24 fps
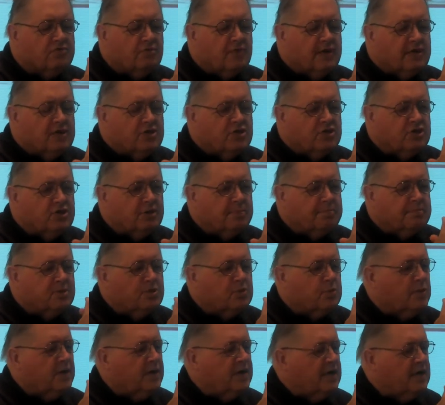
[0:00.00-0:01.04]
relationship
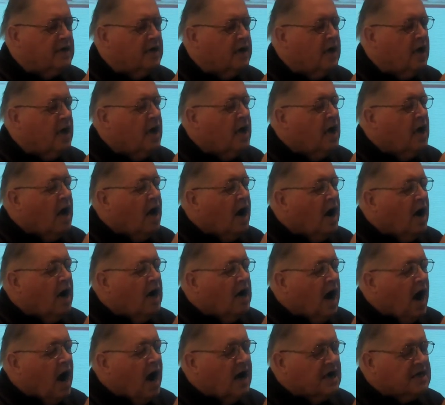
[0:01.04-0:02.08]
between
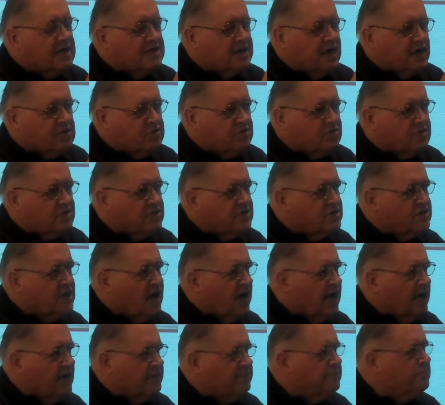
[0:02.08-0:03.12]
architectural
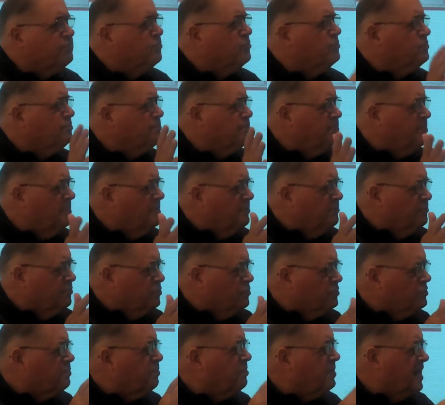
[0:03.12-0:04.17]
design,
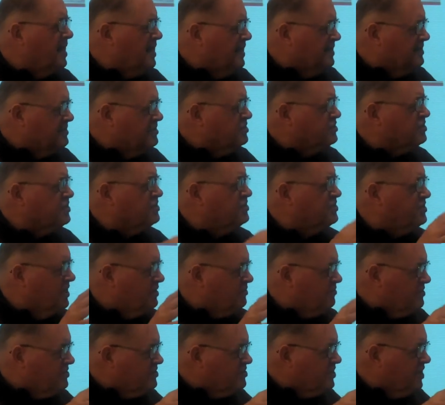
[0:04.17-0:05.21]
ruled planes,
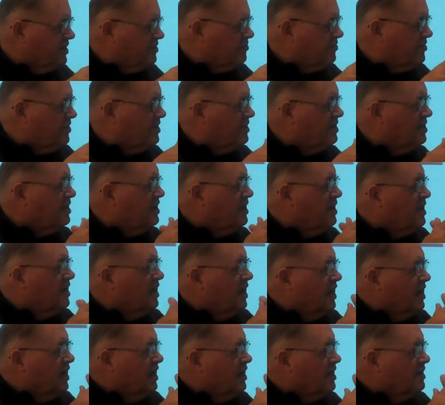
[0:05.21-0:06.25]
etc.,
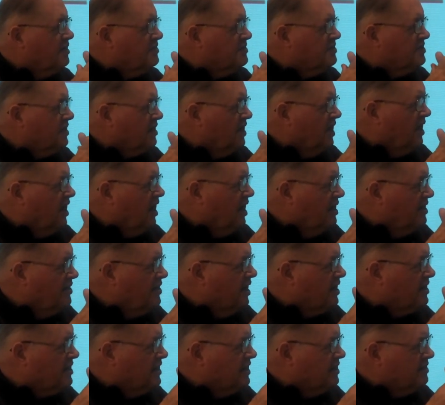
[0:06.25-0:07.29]

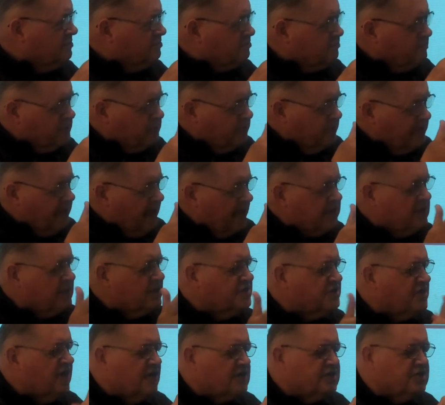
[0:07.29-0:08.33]
and between
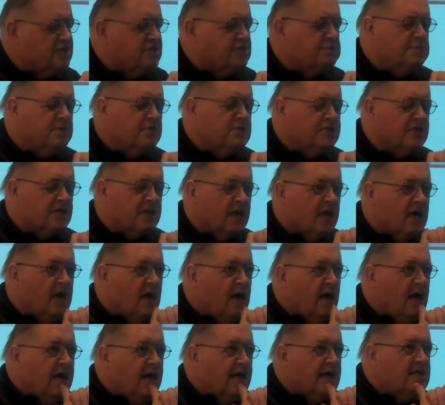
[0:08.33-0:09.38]
Xenakis' music
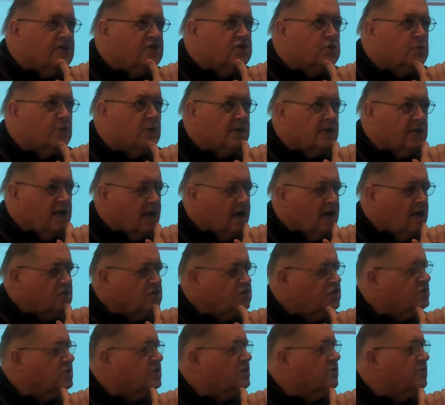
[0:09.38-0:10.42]
is to a
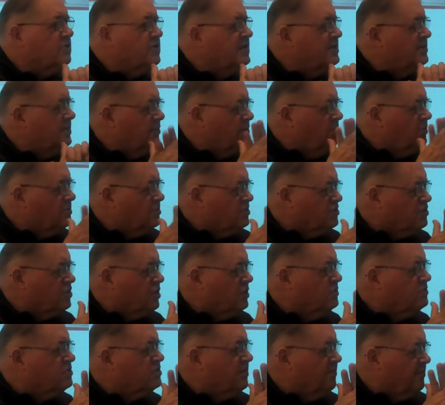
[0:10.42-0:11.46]
large degree, they're not
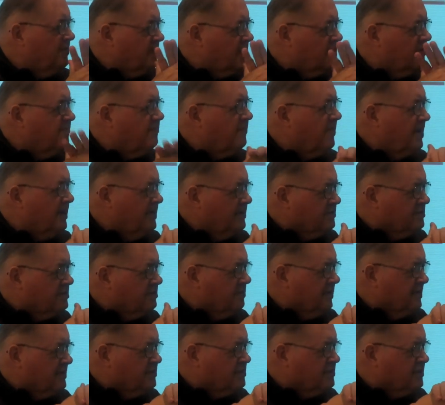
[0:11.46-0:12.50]
exclusively confined
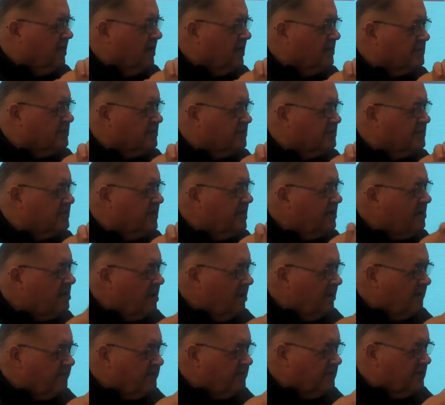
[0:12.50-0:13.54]
to Metastasis.
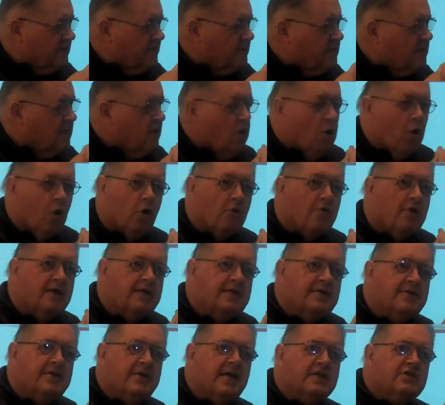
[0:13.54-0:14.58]
Thereafter,
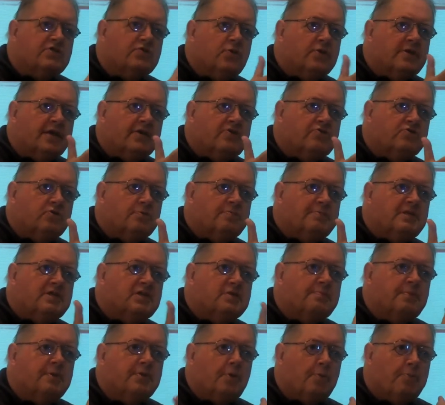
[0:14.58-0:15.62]
already in the next orchestral
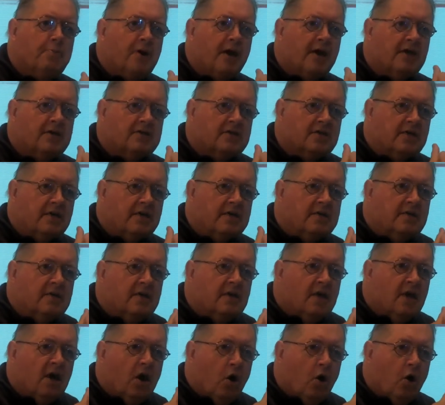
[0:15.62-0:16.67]
piece, Pithoprakta,
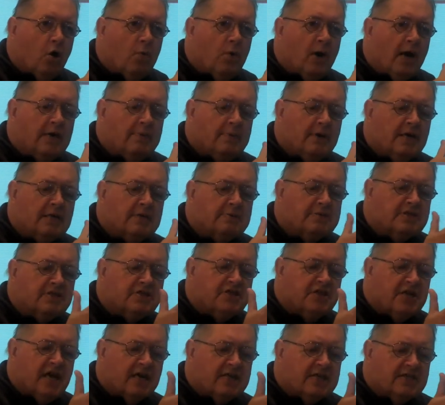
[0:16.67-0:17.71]
or while
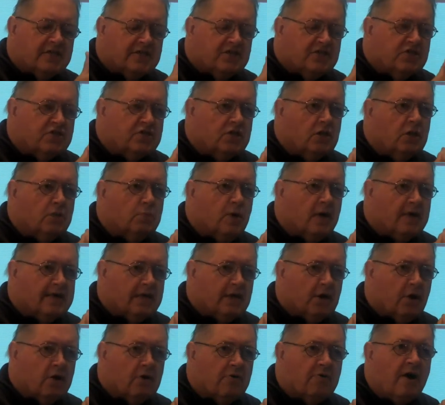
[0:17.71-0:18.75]
Xenakis is still
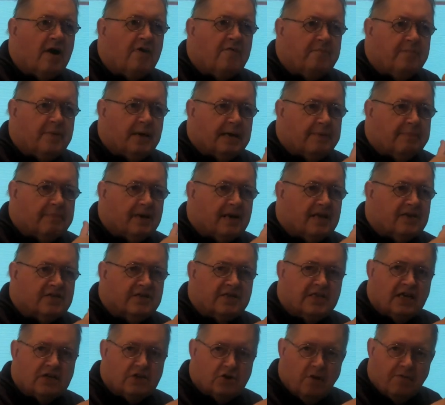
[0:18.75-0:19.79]
working on graph paper, as
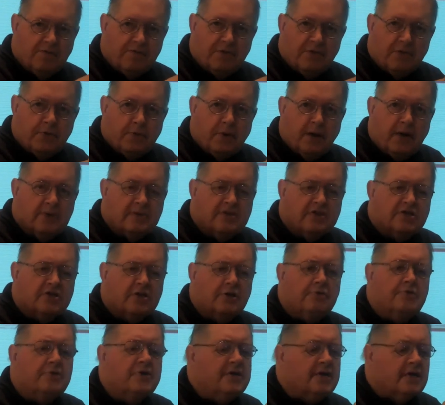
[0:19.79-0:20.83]
he does often throughout his
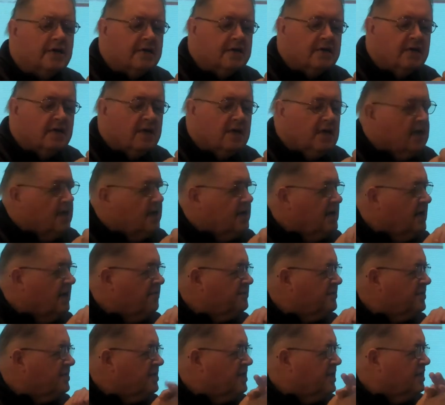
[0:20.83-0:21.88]
career,
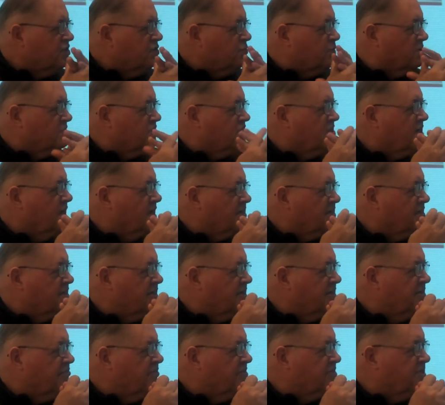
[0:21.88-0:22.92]
nevertheless what's
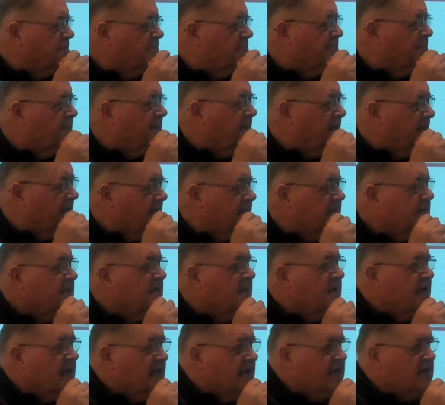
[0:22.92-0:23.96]
starting to interest him
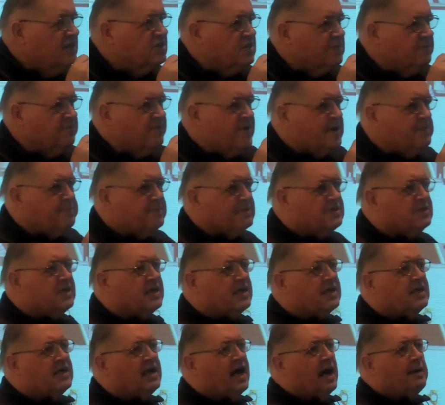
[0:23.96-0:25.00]
there is a very
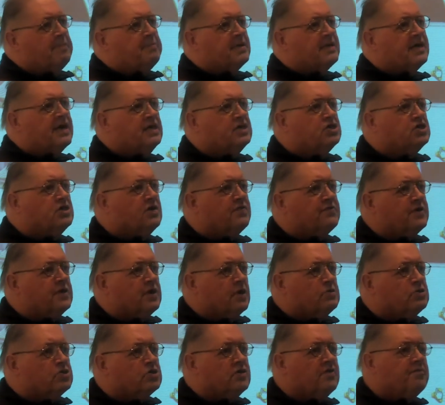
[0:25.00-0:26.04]
particular application of the
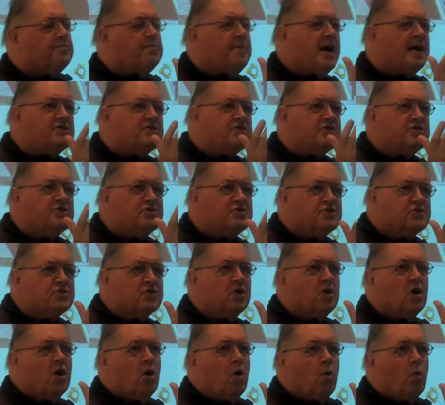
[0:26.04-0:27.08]
notion of masses,
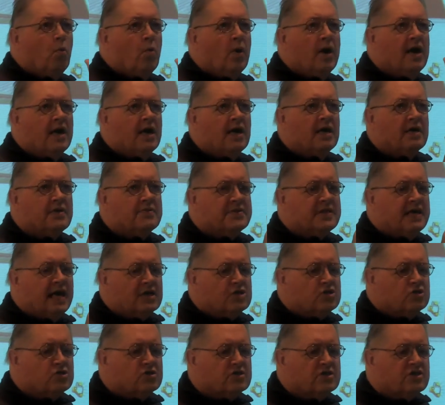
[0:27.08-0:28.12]
where the
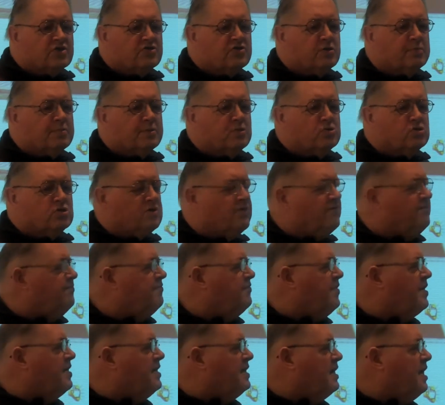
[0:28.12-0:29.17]
actual distribution of
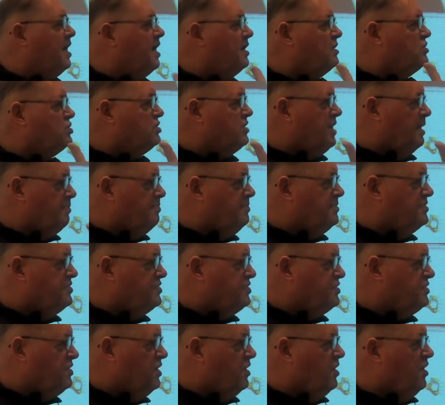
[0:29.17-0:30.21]
very large
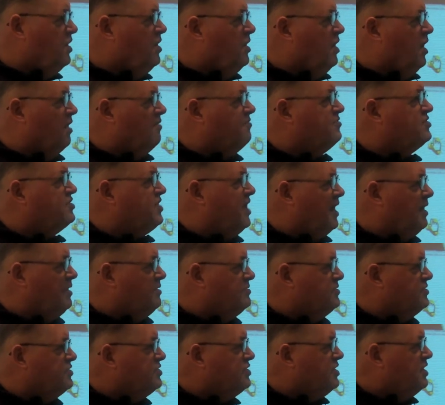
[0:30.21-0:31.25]
numbers of
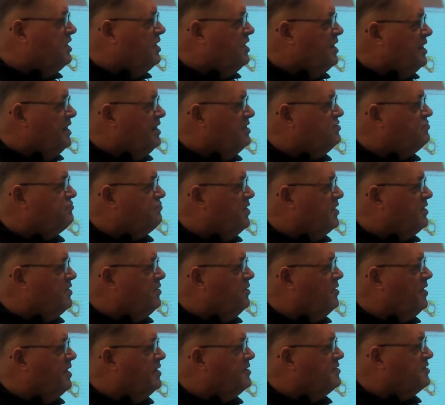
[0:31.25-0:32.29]
sounds is
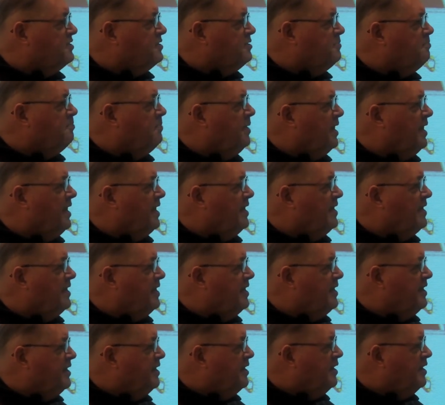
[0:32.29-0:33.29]
regulated by